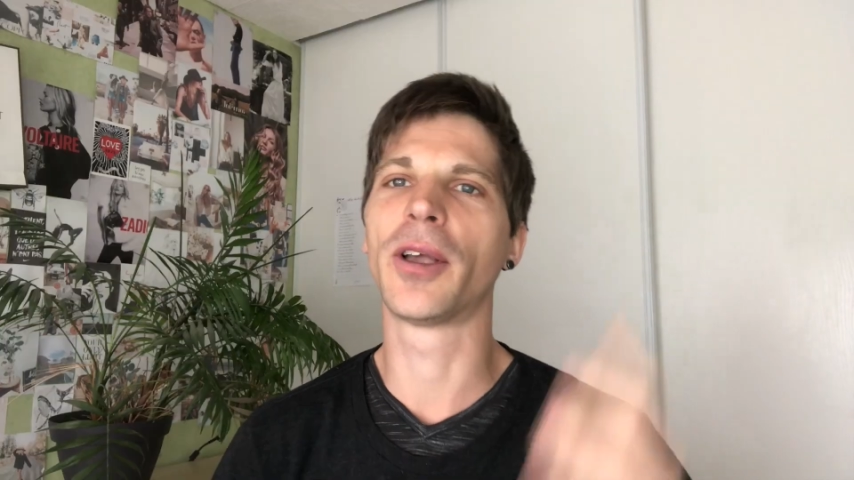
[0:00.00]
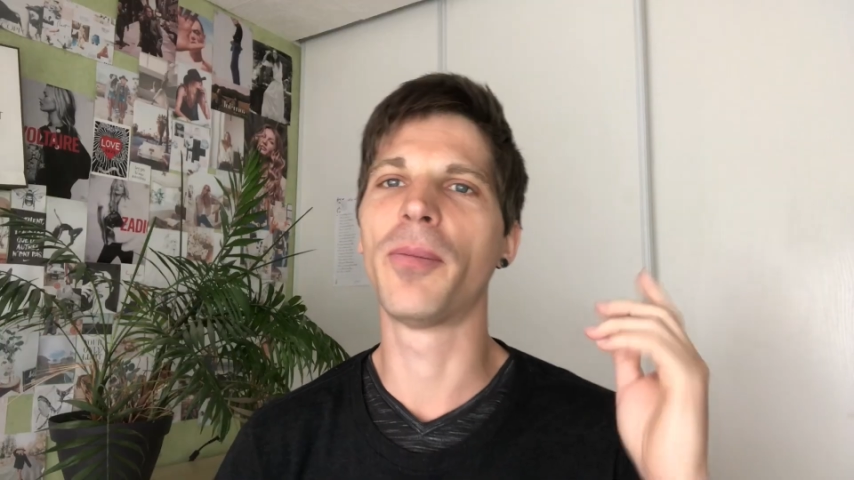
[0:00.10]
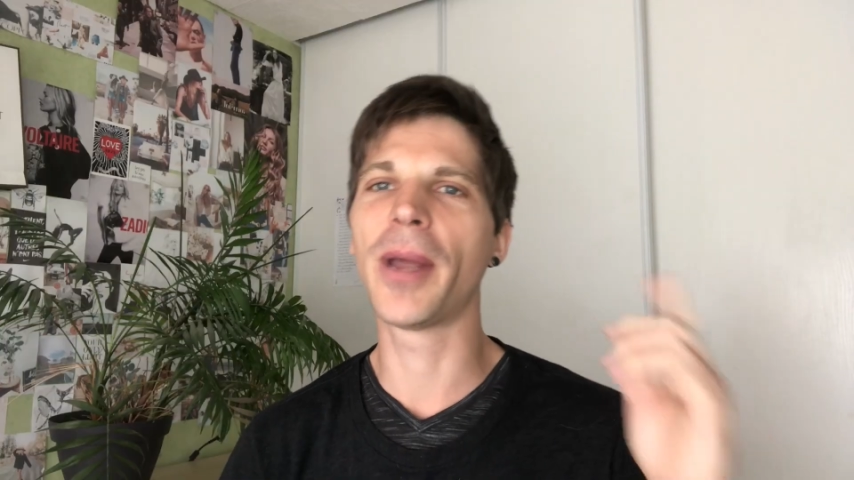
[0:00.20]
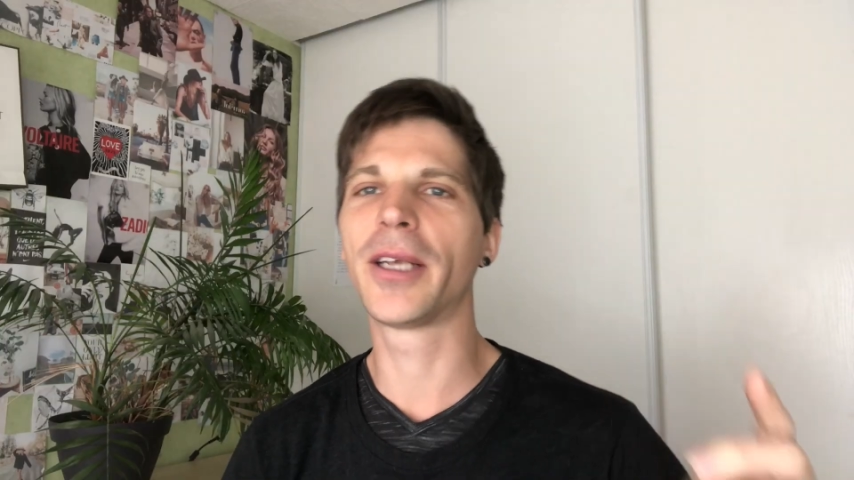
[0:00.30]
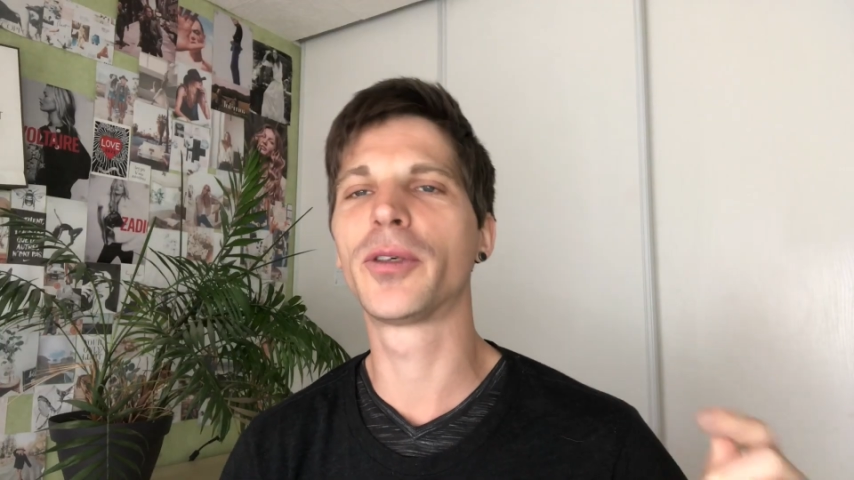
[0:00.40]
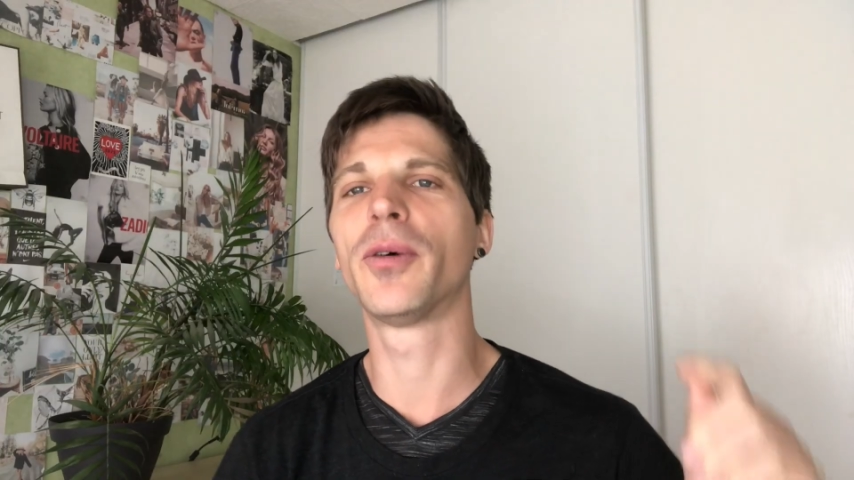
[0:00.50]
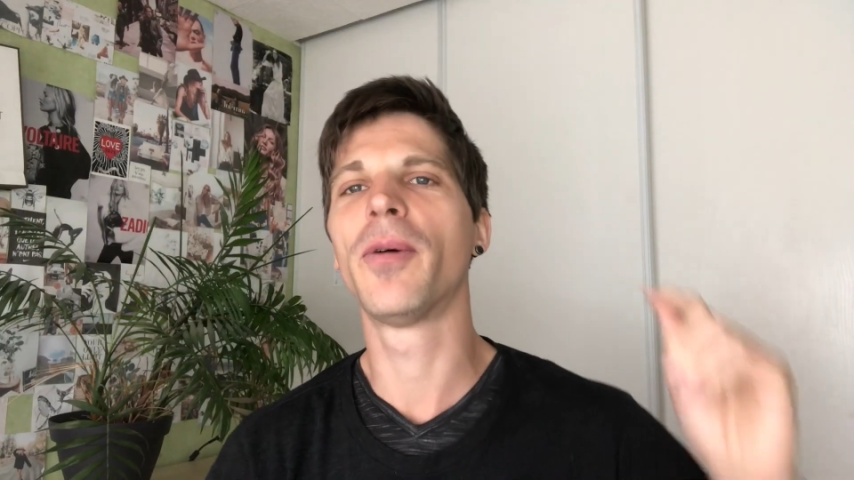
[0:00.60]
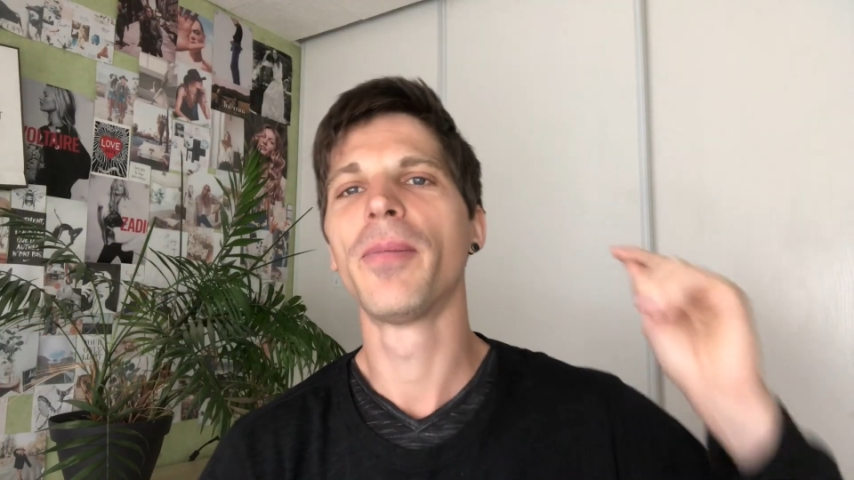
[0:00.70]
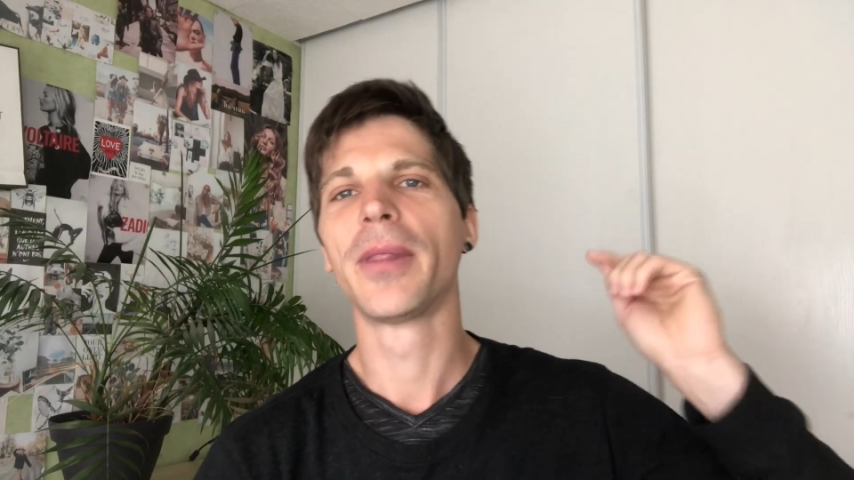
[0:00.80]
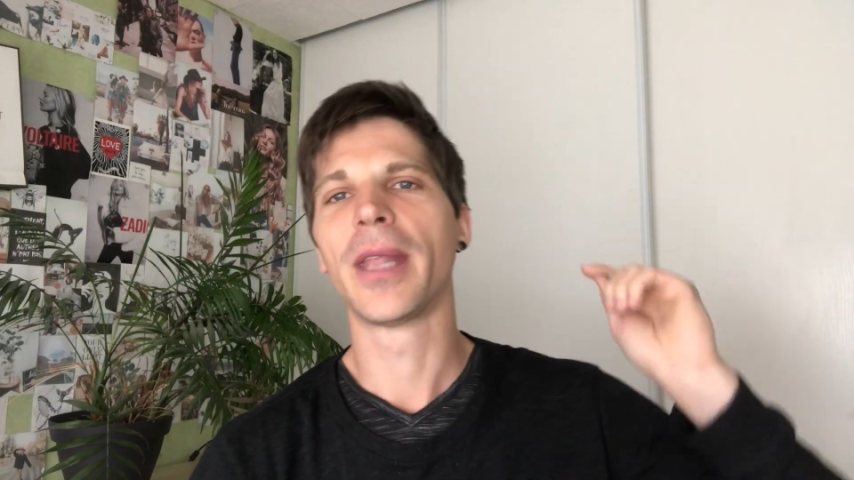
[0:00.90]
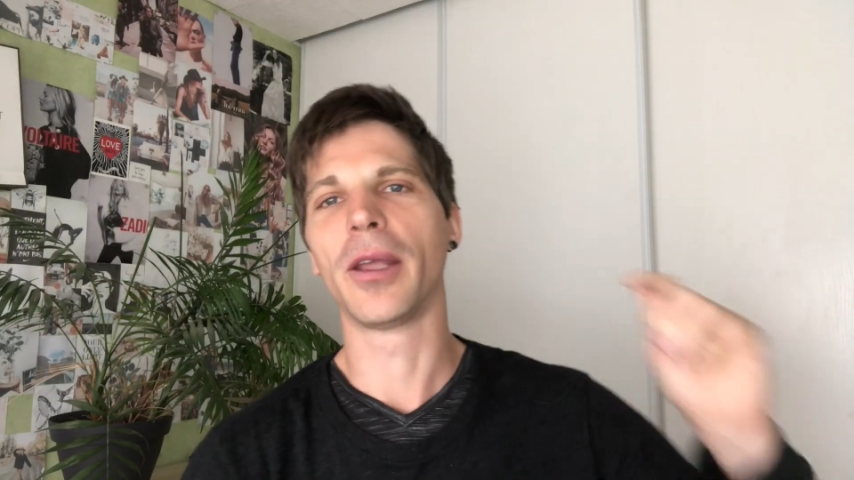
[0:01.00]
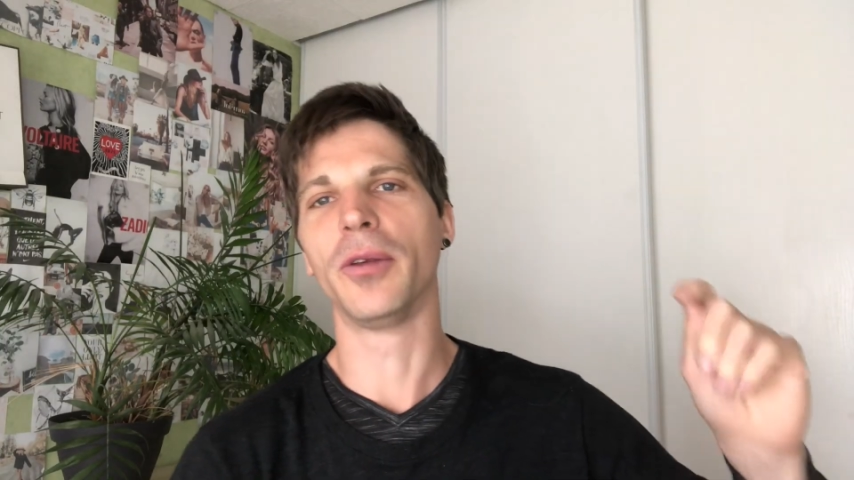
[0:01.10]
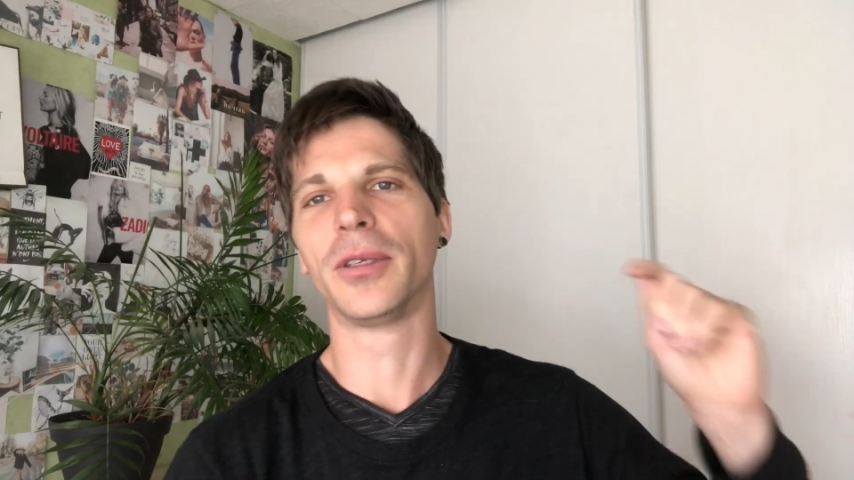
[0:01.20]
make sure that you